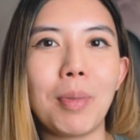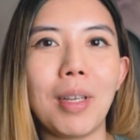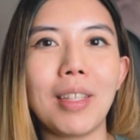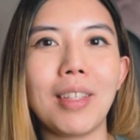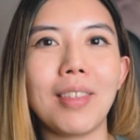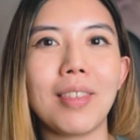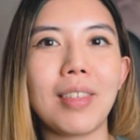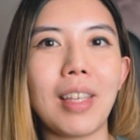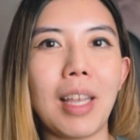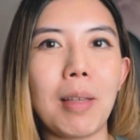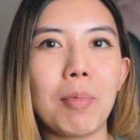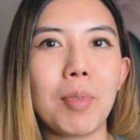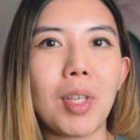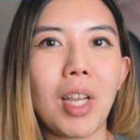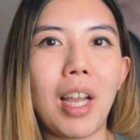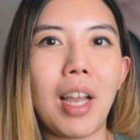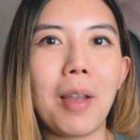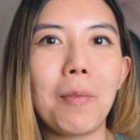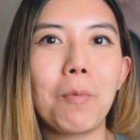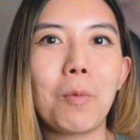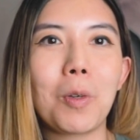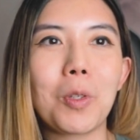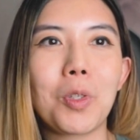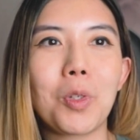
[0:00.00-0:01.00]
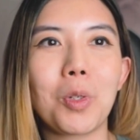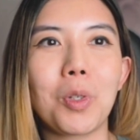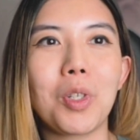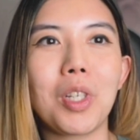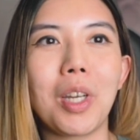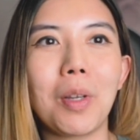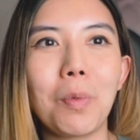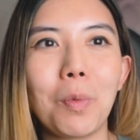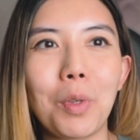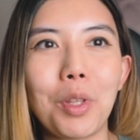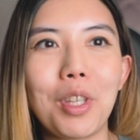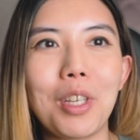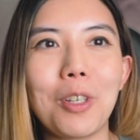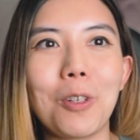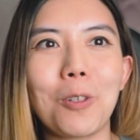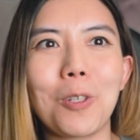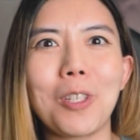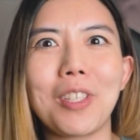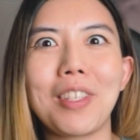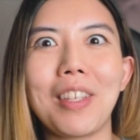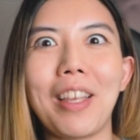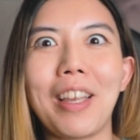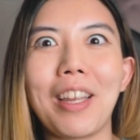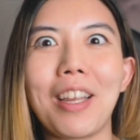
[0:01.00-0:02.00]
but at the same time, once you're done with it, you're
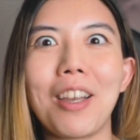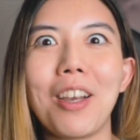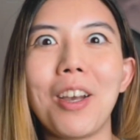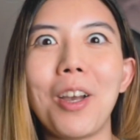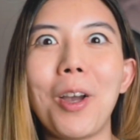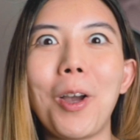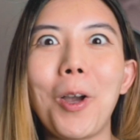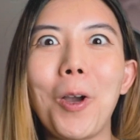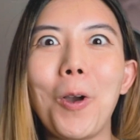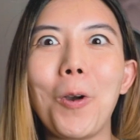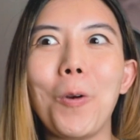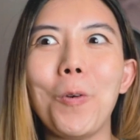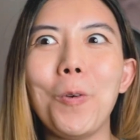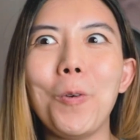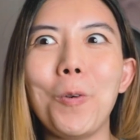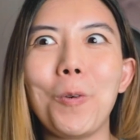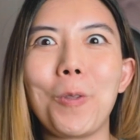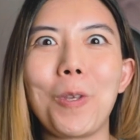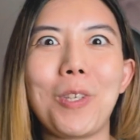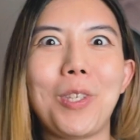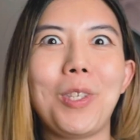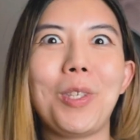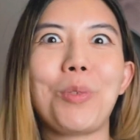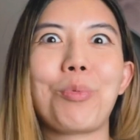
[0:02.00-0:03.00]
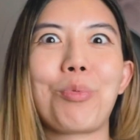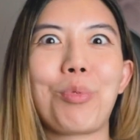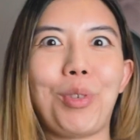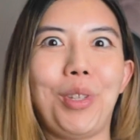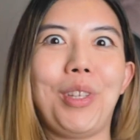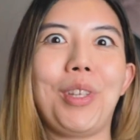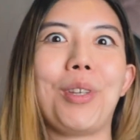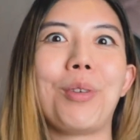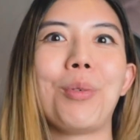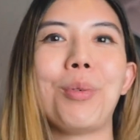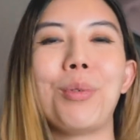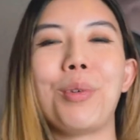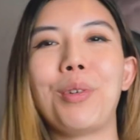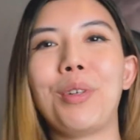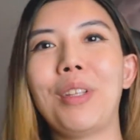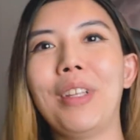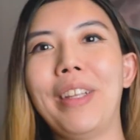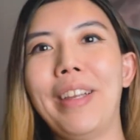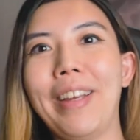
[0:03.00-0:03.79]
just like, ooh, this is really cool.